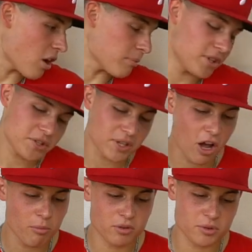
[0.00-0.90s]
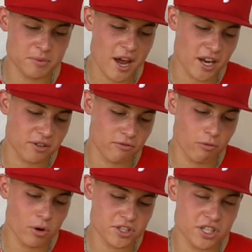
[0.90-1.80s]
This helmet was back in
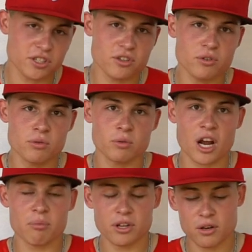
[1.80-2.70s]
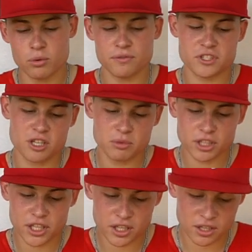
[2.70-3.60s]
14U when I played with Team
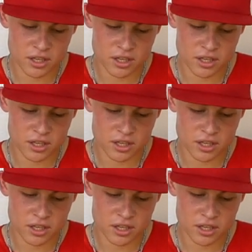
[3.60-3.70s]
Elite.